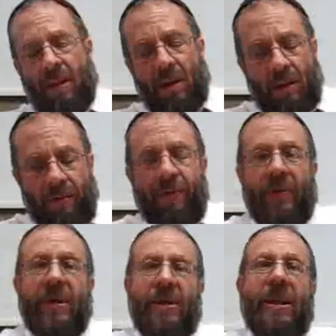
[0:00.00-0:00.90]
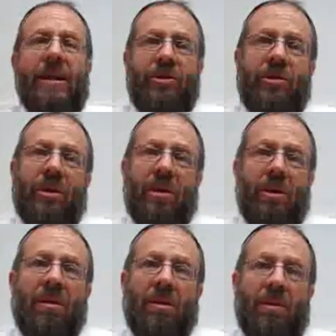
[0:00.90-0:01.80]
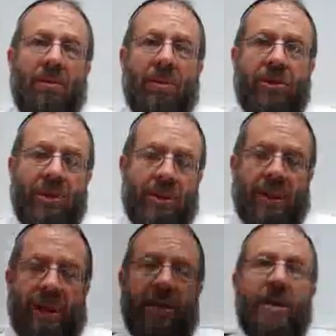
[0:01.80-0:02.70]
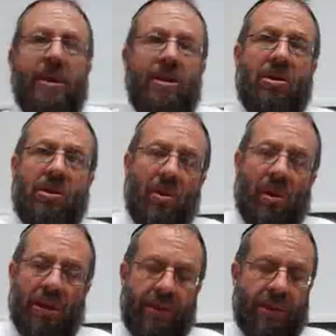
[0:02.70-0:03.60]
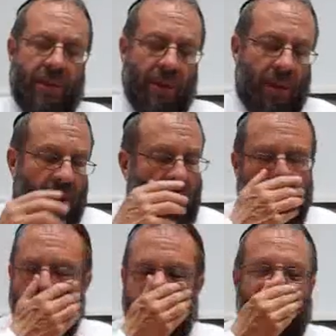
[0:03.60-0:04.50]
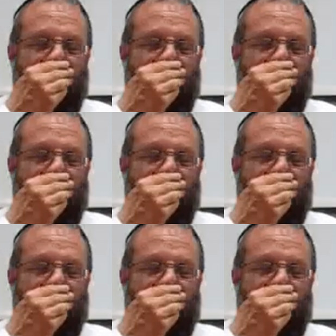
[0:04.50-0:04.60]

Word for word: of nature, which is a source of,